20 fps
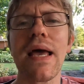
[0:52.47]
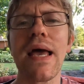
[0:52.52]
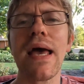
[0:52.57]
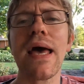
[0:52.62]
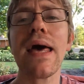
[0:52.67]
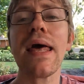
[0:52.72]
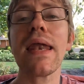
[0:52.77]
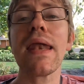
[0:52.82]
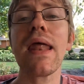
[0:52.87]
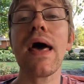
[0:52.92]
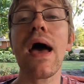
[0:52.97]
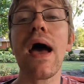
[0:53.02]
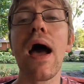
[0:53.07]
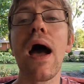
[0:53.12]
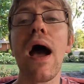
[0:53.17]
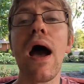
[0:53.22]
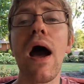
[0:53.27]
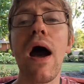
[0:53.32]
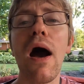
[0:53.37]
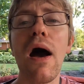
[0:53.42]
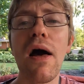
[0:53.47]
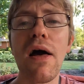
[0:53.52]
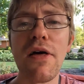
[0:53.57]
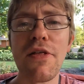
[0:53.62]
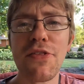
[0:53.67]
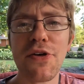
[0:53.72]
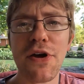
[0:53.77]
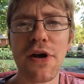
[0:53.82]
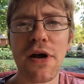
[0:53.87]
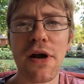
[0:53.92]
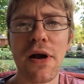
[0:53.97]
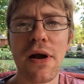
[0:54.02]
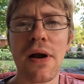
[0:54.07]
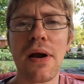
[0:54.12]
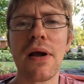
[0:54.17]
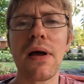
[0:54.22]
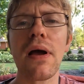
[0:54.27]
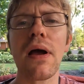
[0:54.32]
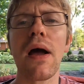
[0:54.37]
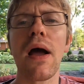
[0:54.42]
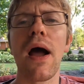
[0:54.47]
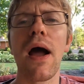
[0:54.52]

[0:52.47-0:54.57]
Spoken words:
and other